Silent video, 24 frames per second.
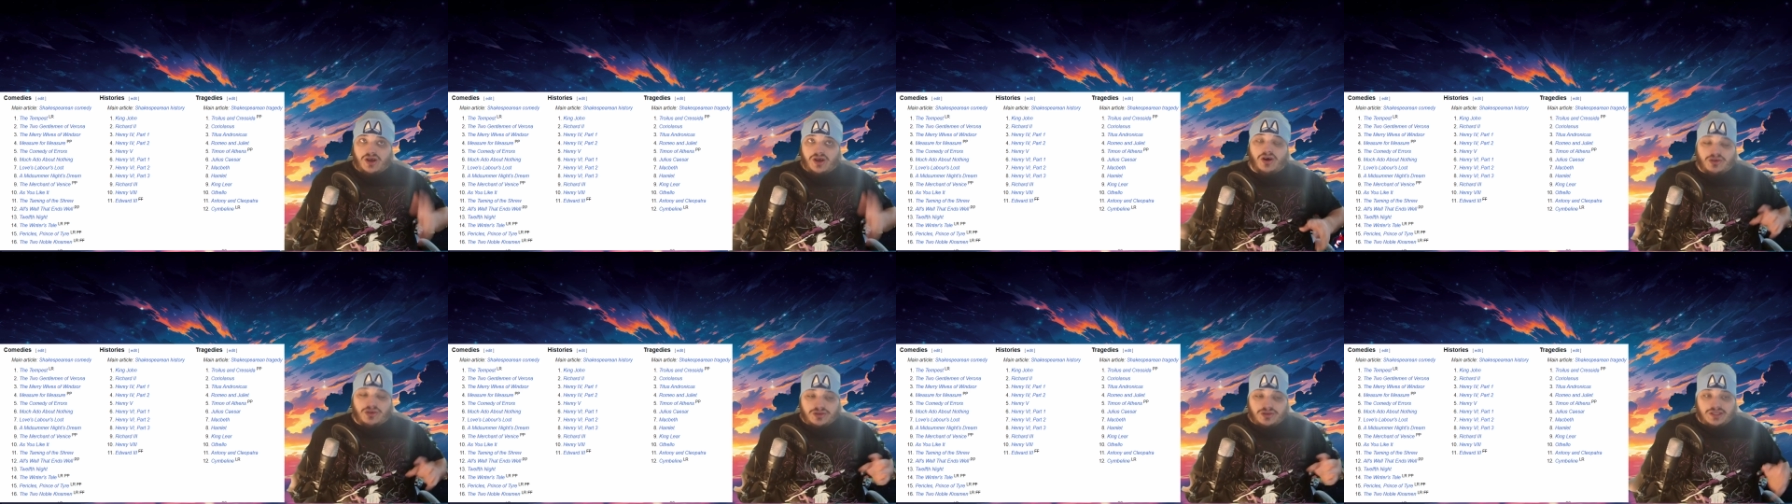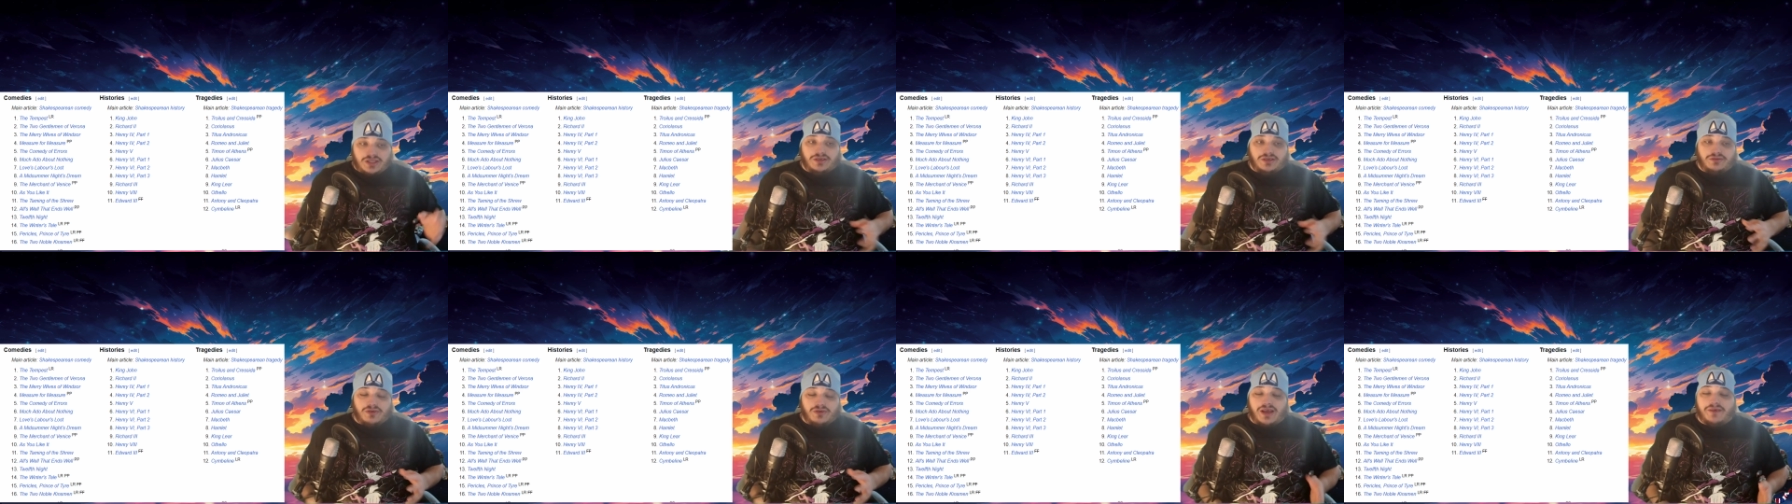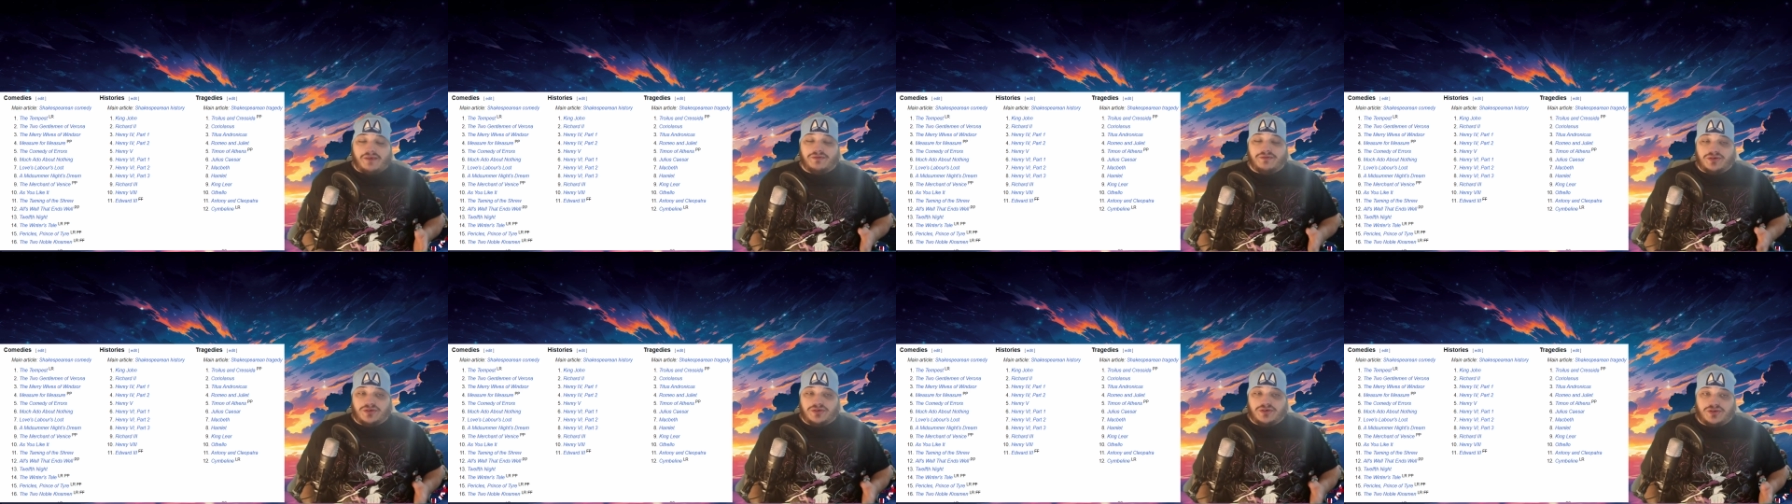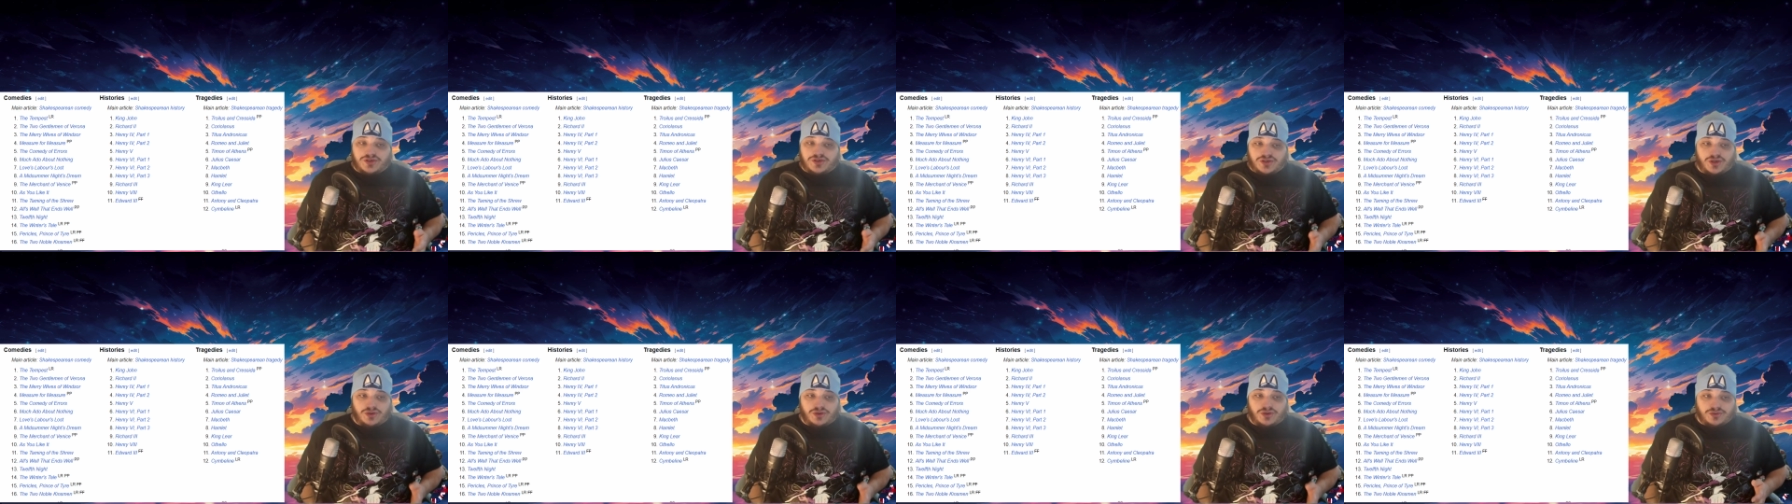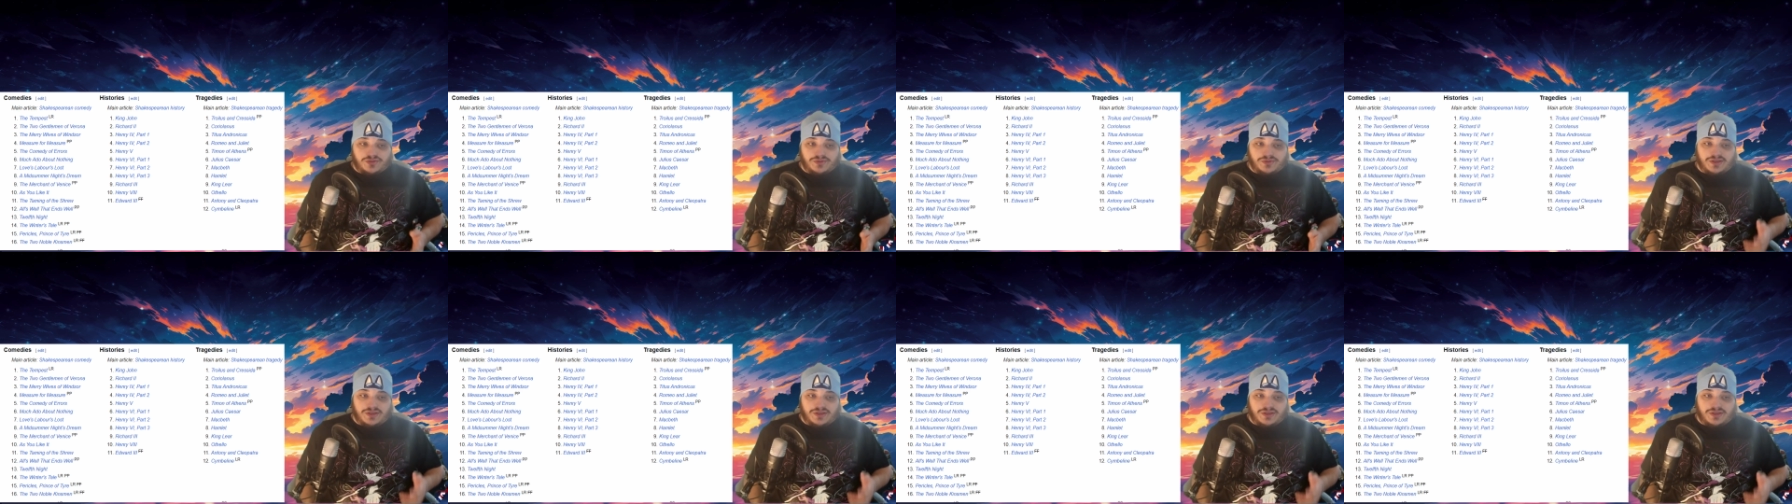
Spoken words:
the evidence shows me.